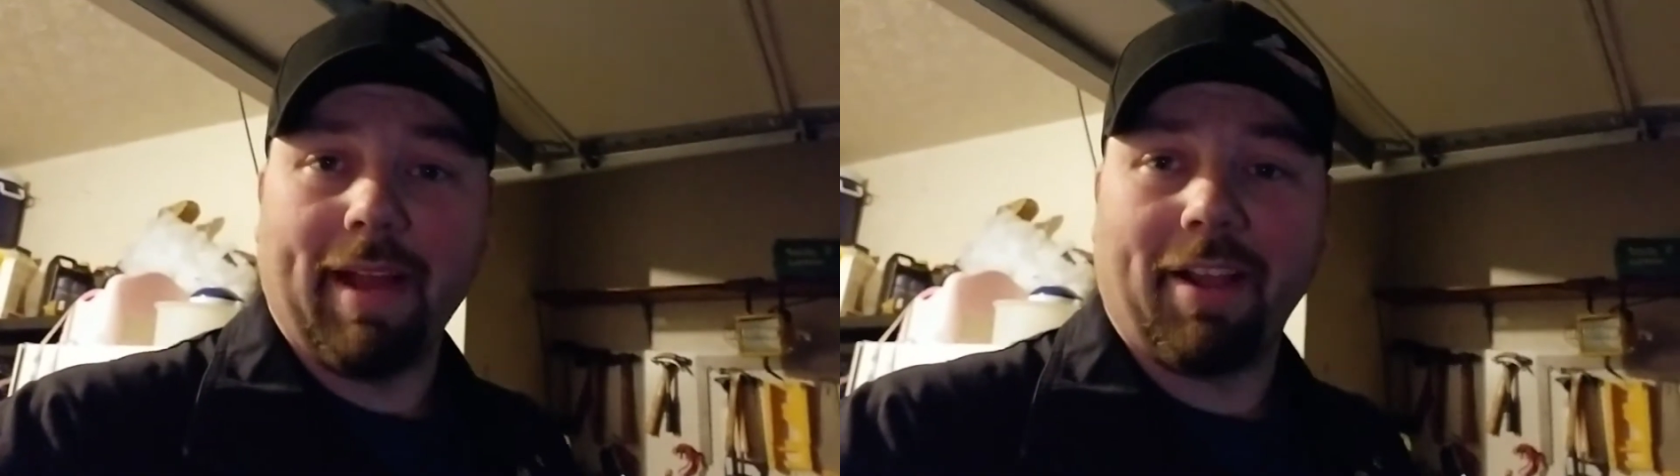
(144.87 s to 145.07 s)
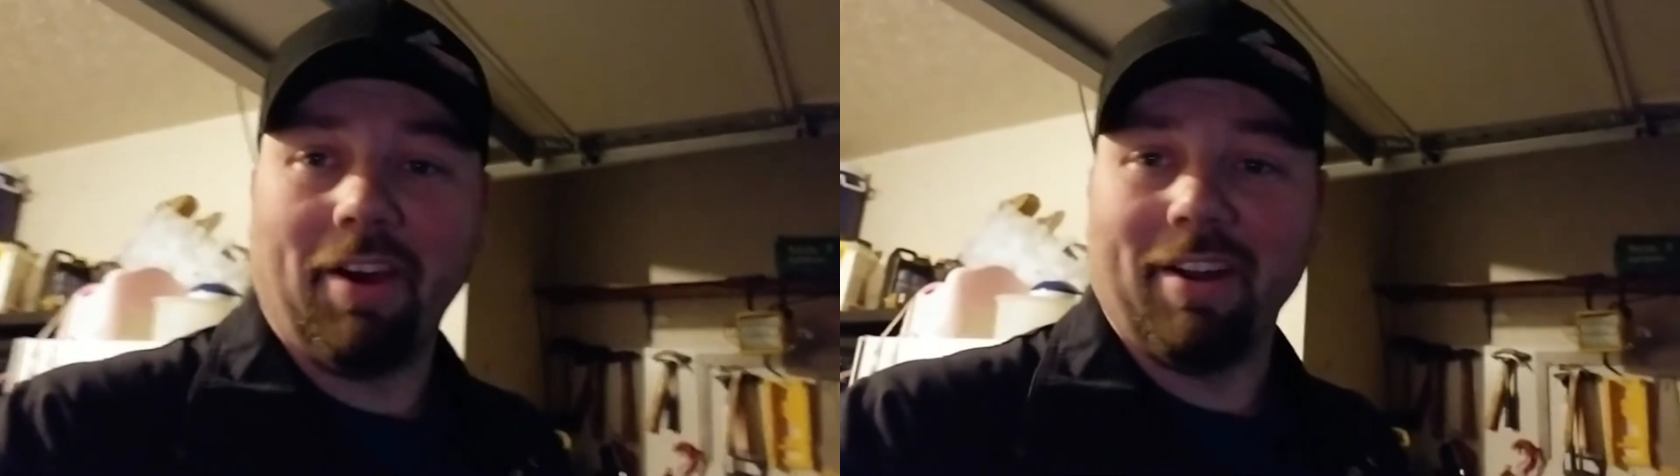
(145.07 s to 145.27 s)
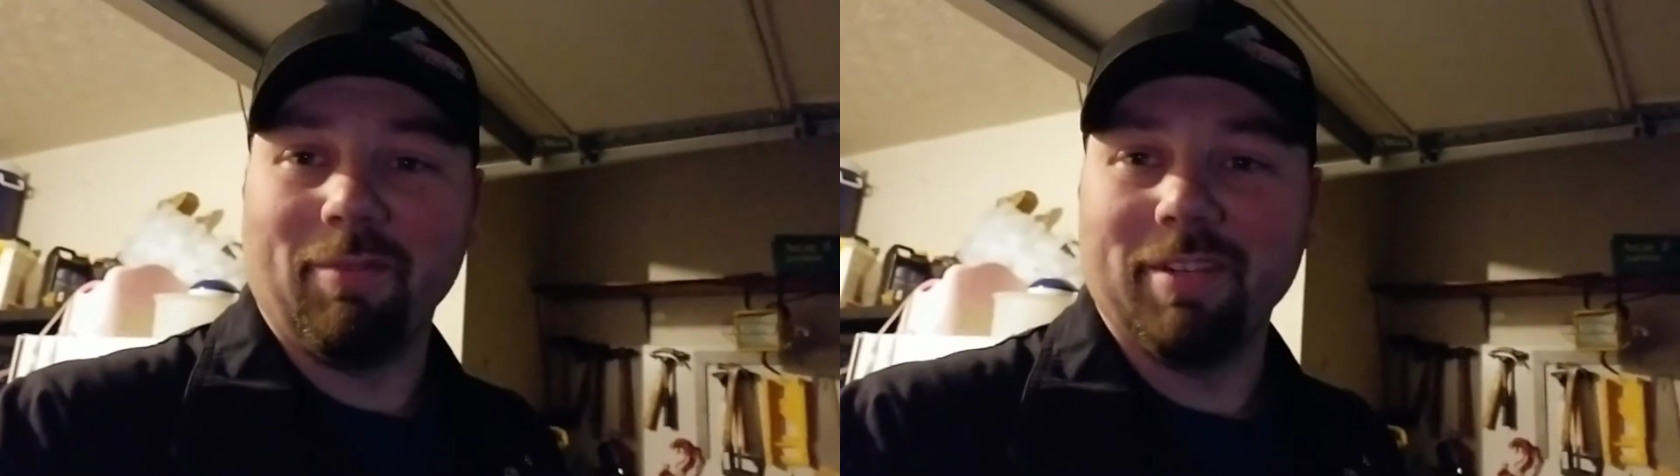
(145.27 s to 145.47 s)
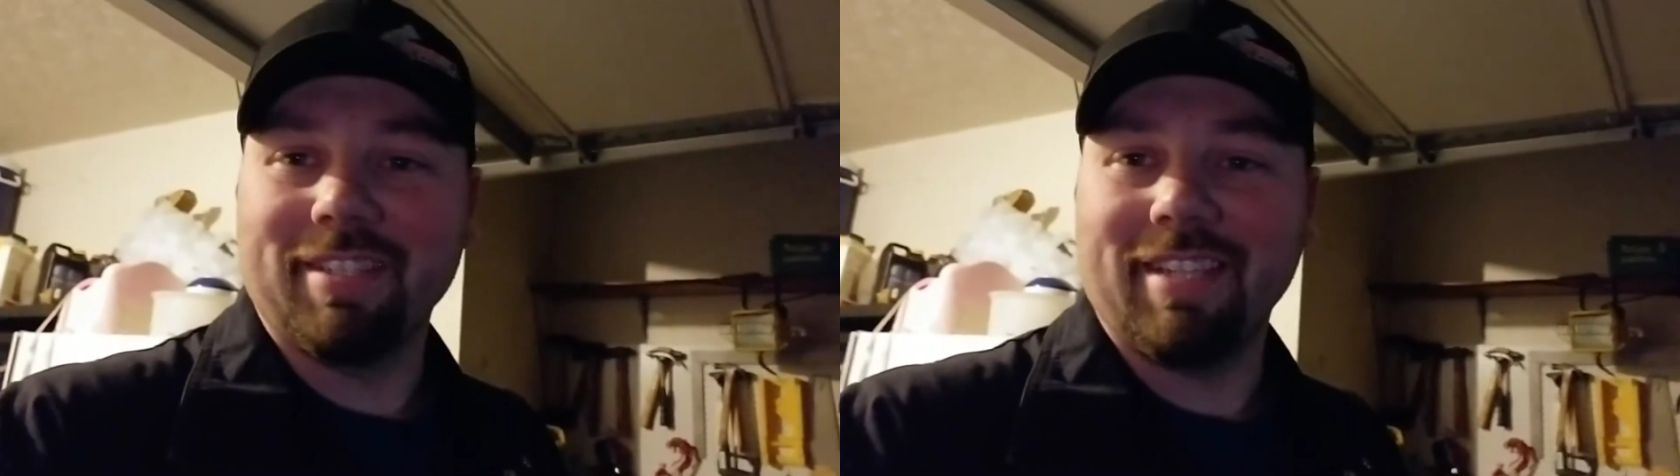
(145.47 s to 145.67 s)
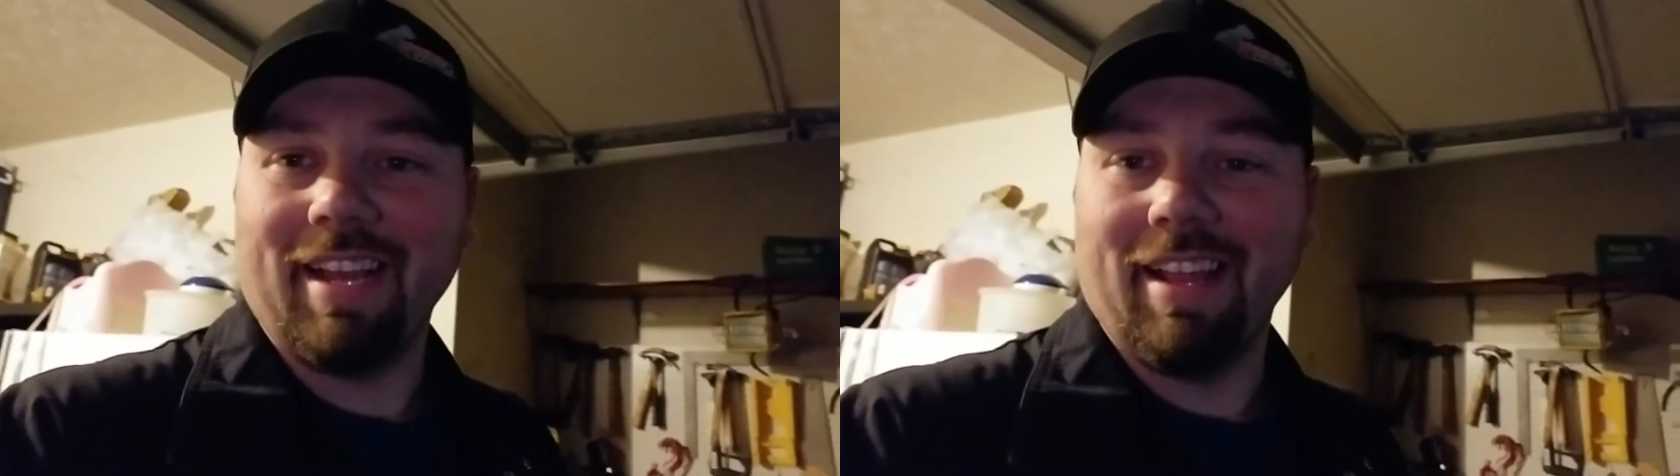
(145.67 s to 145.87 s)
back on it. We'll
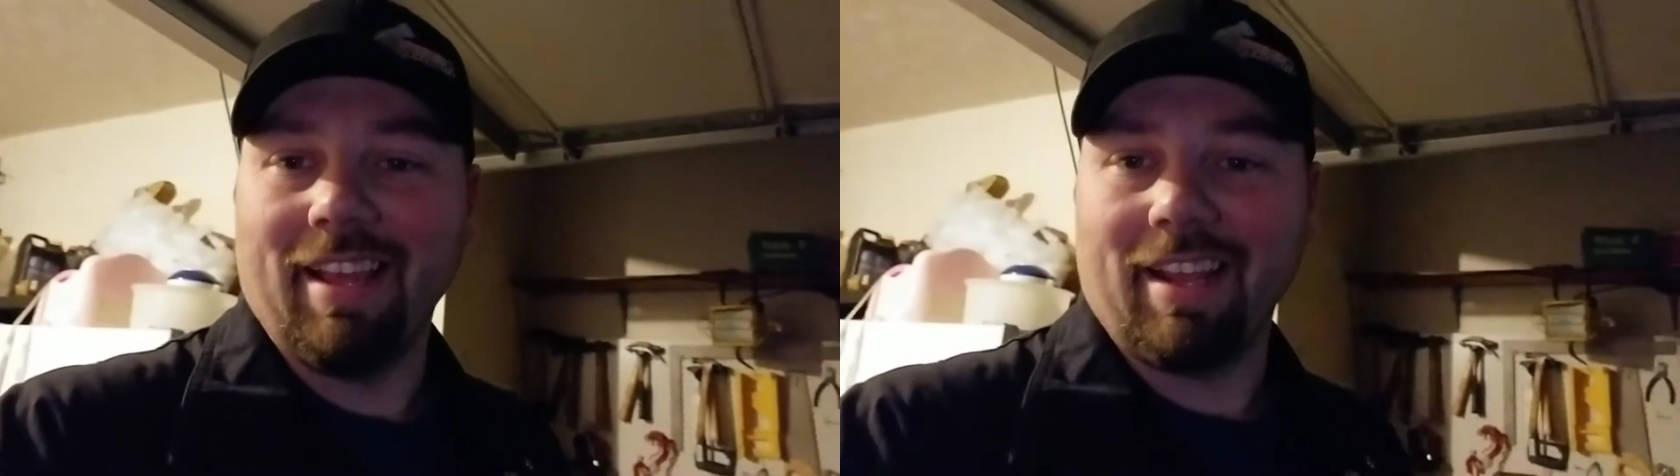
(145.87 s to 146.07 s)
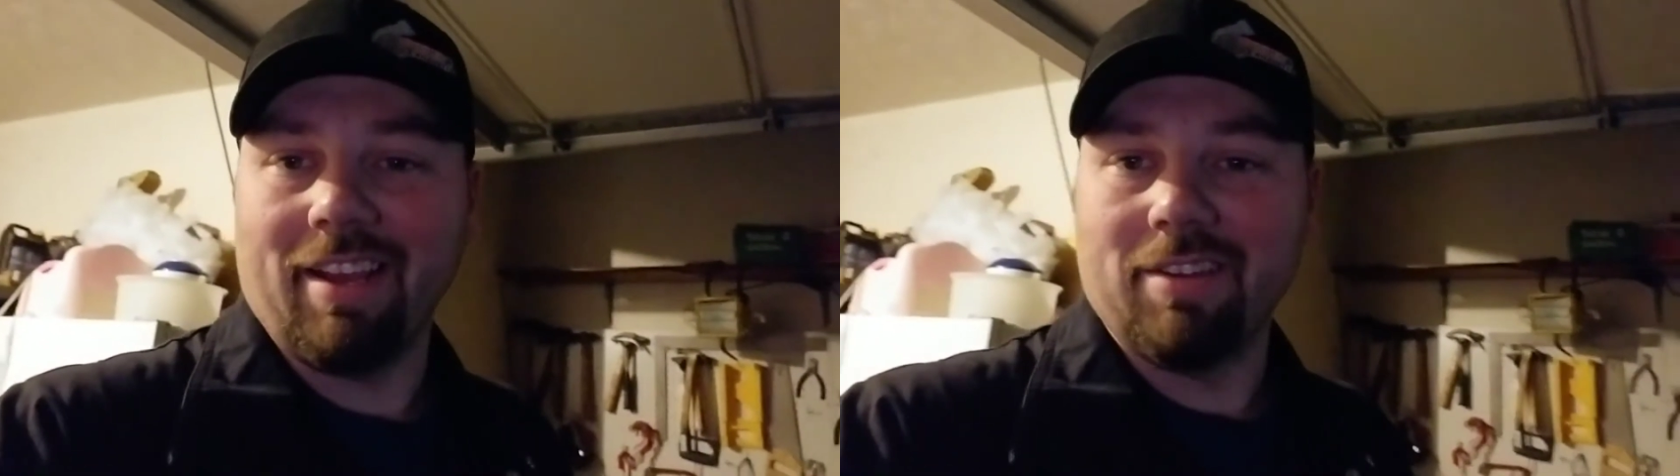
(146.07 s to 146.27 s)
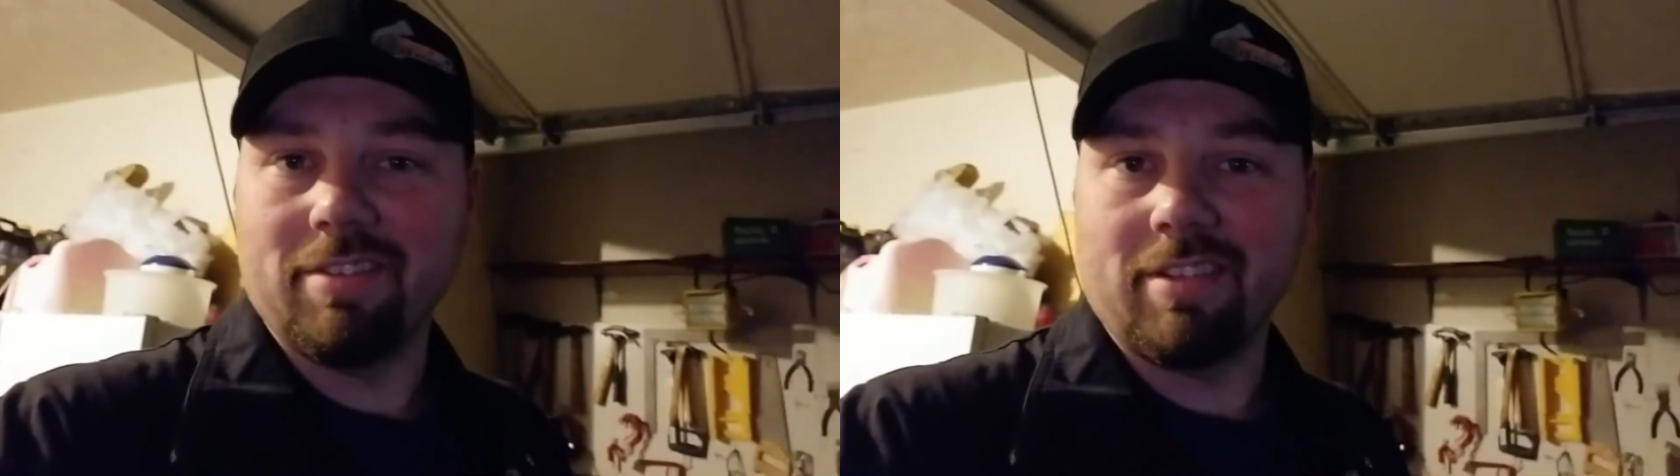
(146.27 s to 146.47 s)
see how that goes.